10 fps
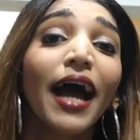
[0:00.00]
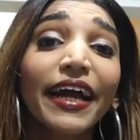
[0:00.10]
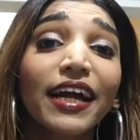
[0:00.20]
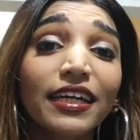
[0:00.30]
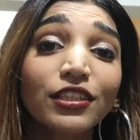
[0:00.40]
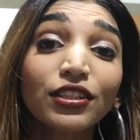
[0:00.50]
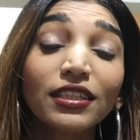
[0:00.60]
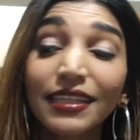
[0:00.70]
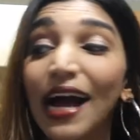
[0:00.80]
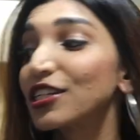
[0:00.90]
Hi guys, so
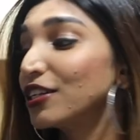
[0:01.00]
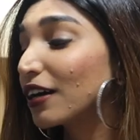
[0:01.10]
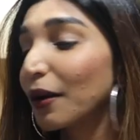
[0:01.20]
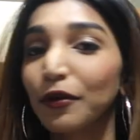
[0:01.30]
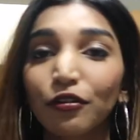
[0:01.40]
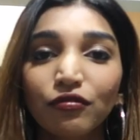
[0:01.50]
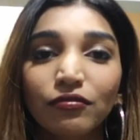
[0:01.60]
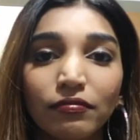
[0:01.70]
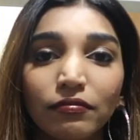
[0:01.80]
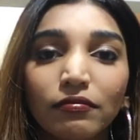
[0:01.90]
this is actually a couple of...
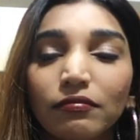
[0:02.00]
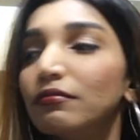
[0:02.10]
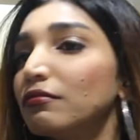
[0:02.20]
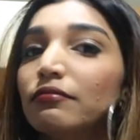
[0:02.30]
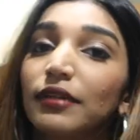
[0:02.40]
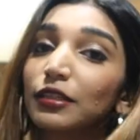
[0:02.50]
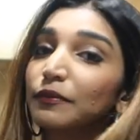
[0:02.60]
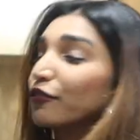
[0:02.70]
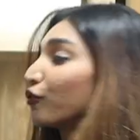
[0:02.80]
That's my